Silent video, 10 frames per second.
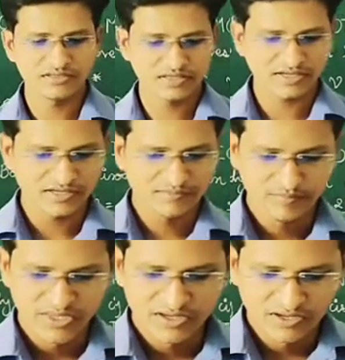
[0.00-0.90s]
the
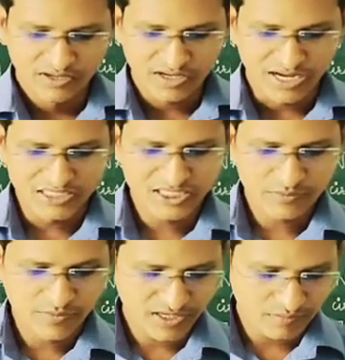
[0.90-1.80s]

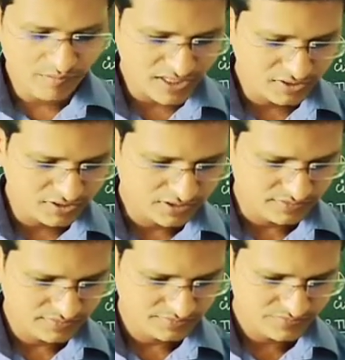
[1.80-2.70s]
algebraic method.
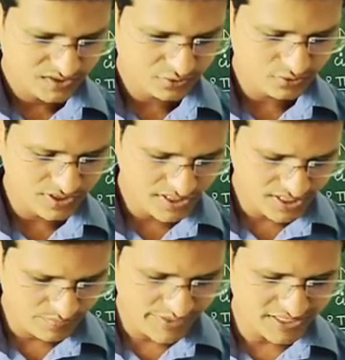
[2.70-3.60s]
So
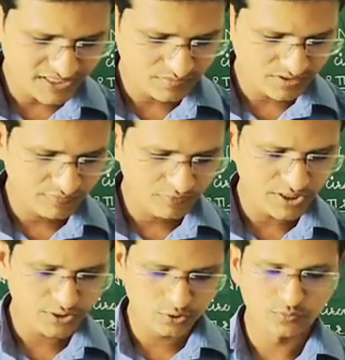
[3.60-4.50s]
here page number
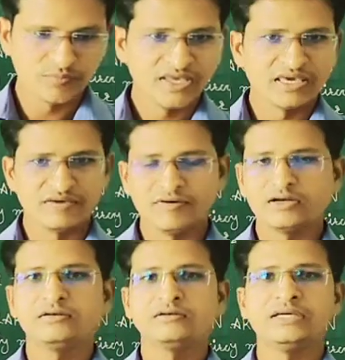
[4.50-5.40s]
42,
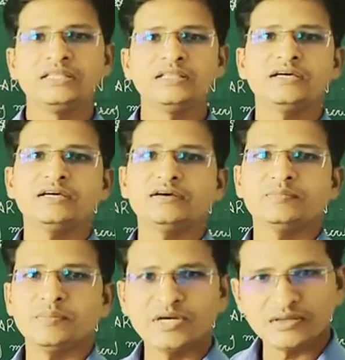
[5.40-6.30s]
even in the
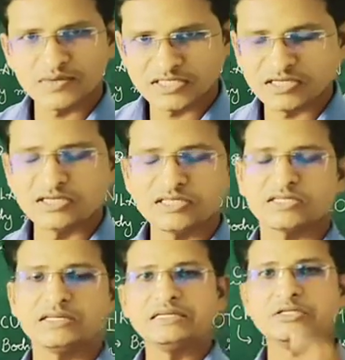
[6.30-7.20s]
PPT
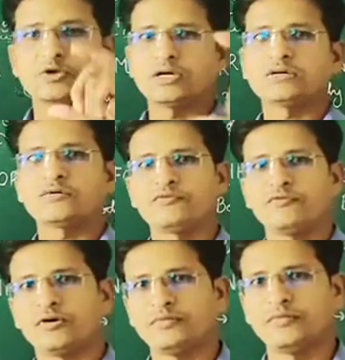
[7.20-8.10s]
presentation, in short
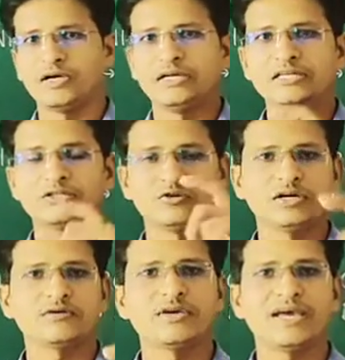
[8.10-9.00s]
form, in
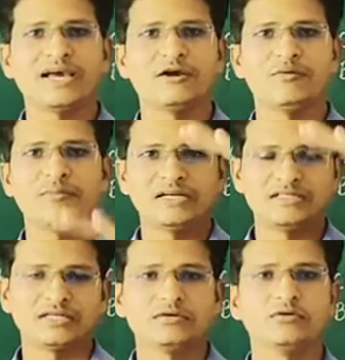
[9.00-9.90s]
short way, I have
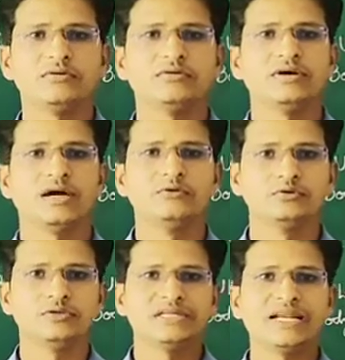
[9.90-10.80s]
mentioned how
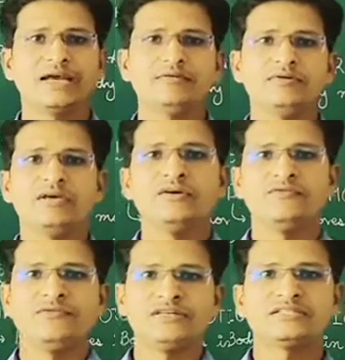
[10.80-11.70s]
to
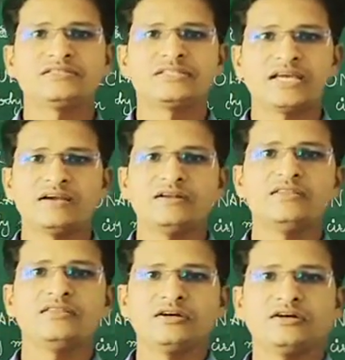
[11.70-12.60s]
derive first, second
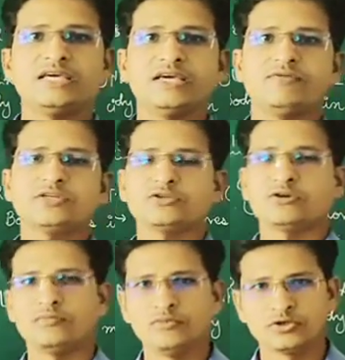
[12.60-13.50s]
and third equation
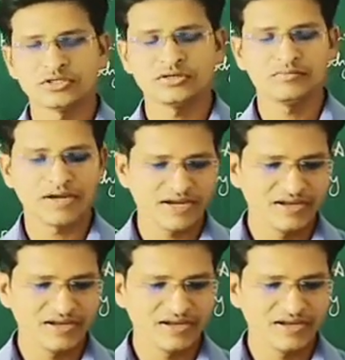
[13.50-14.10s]
of motion by